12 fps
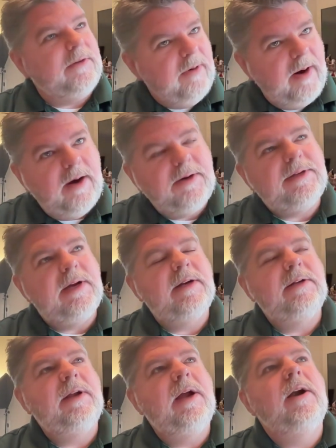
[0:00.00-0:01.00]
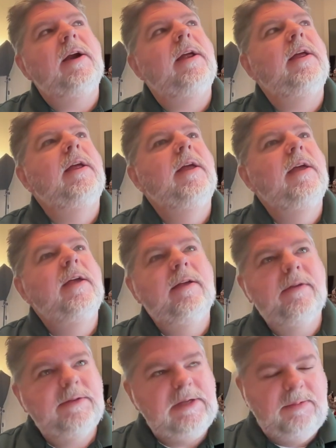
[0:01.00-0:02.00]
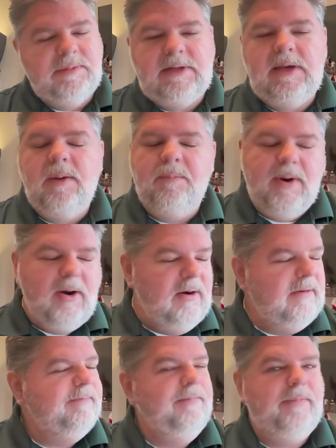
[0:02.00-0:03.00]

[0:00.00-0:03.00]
our secondary seems to get burnt